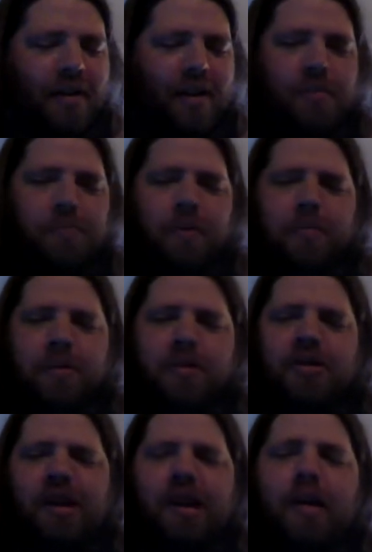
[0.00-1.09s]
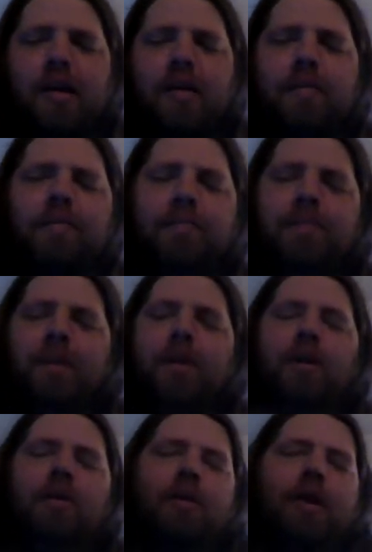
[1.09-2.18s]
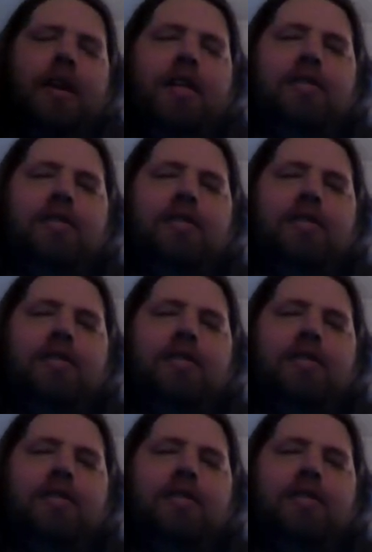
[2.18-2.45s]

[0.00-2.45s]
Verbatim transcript: that's pretty much it. You know, we got